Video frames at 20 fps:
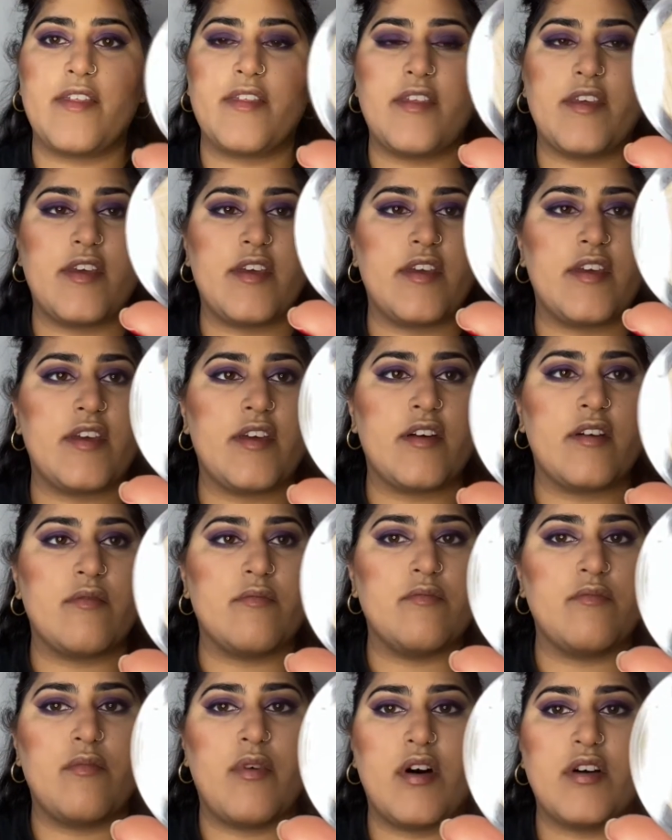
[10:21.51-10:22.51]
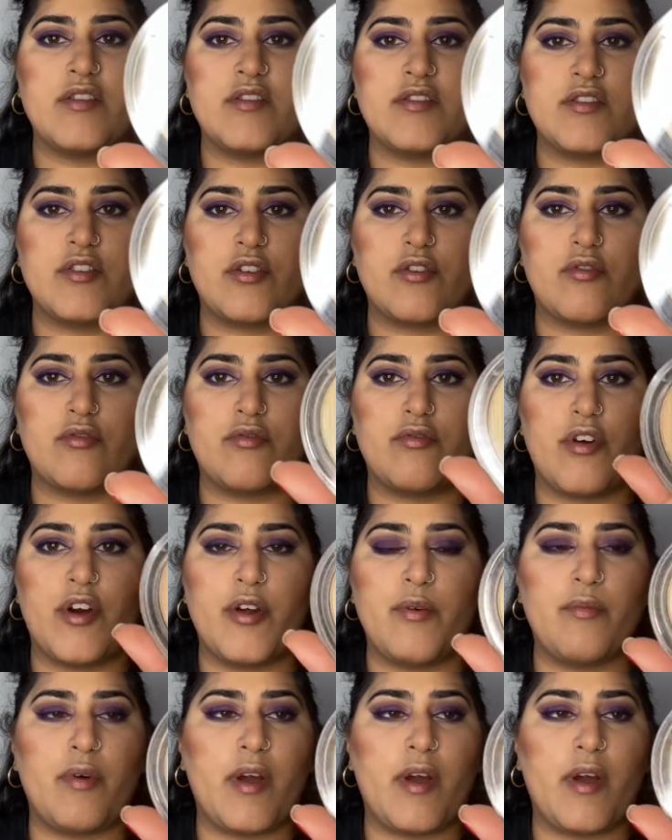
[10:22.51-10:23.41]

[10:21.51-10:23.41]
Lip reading: the Master Chrome by